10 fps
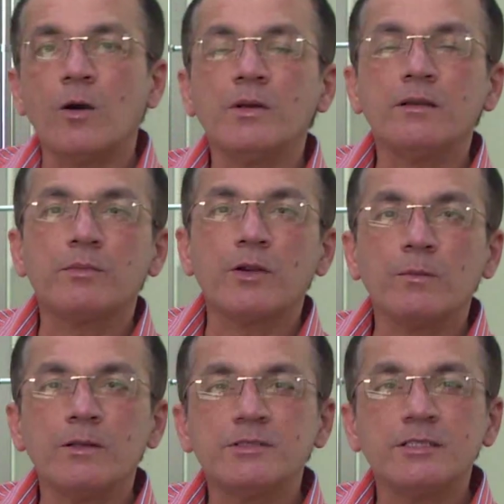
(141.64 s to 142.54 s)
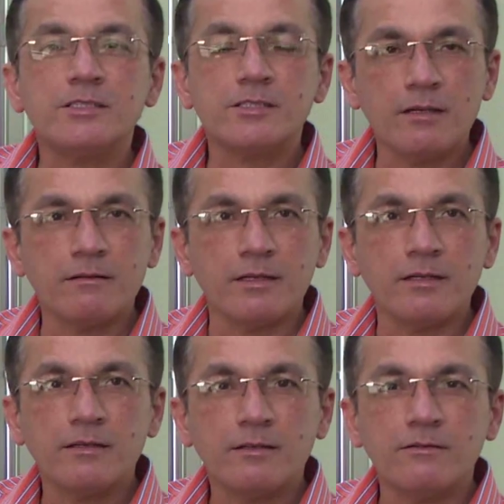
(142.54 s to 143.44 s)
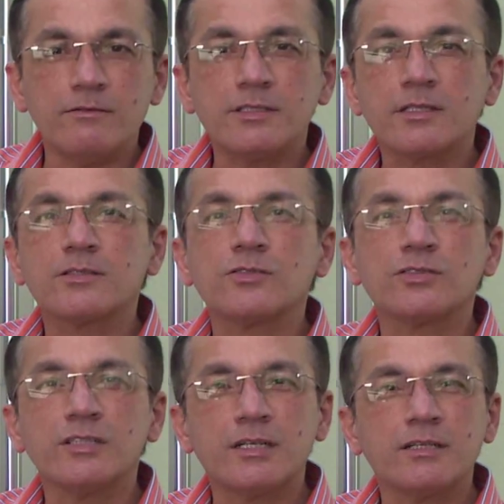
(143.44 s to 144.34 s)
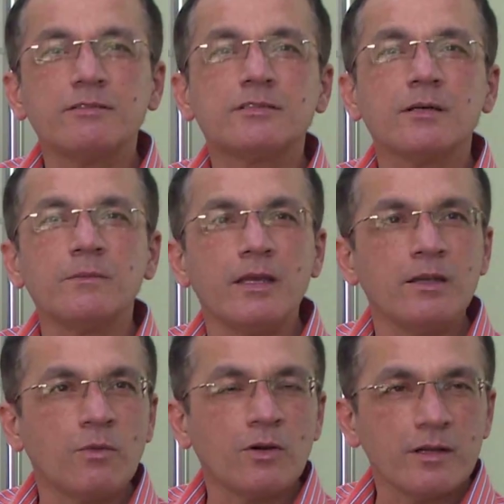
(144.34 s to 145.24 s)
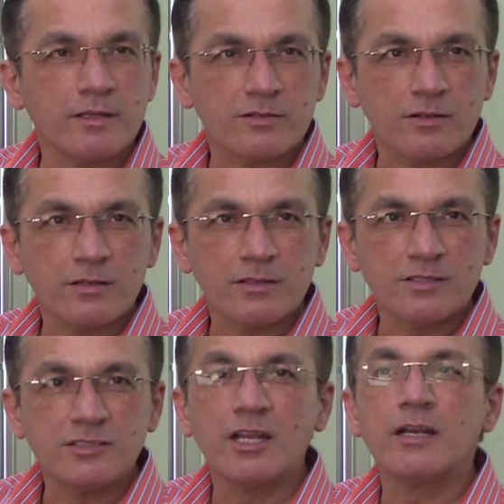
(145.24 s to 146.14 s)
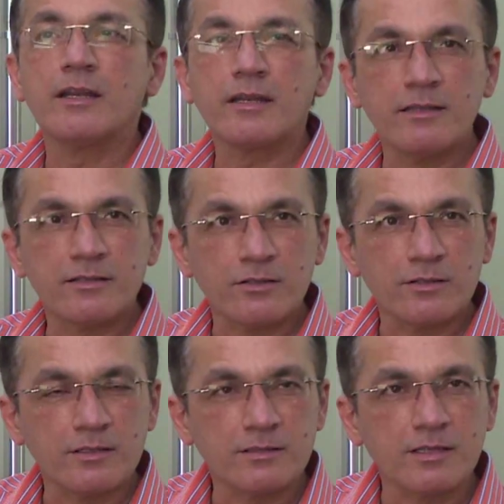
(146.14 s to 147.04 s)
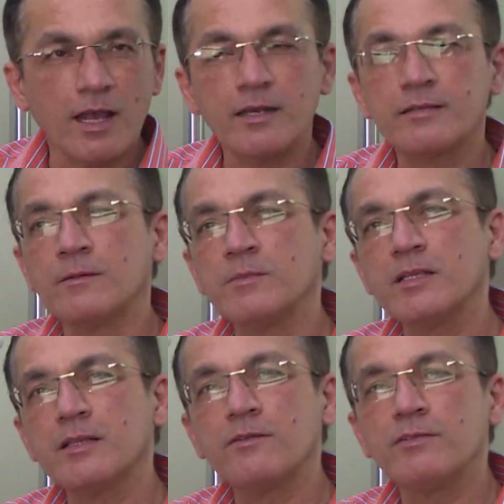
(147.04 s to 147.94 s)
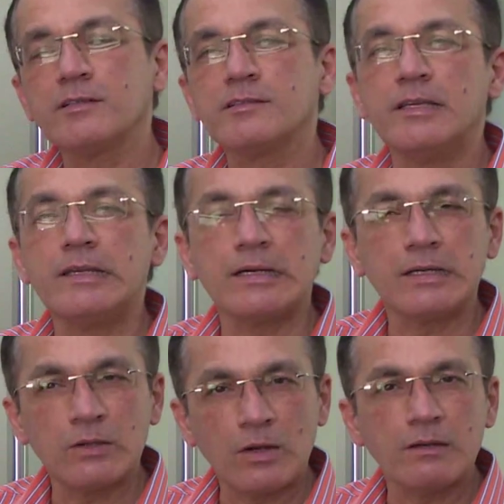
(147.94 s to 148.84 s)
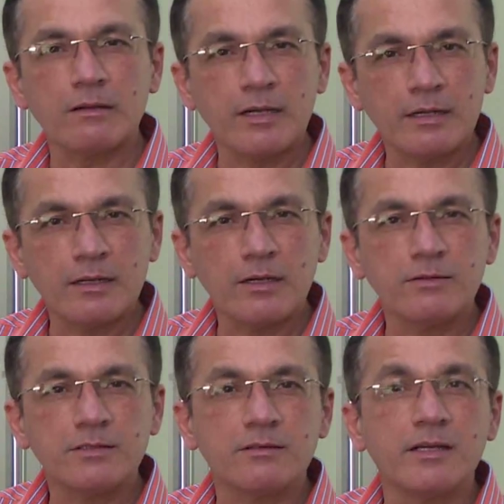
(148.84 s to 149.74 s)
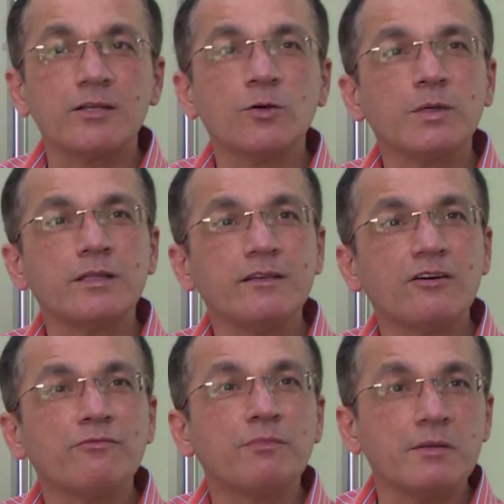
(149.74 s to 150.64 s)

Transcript: common problems in children which are associated with some inborn disorders, genetic disorders, and something that we are seeing a lot right now is retinopathy of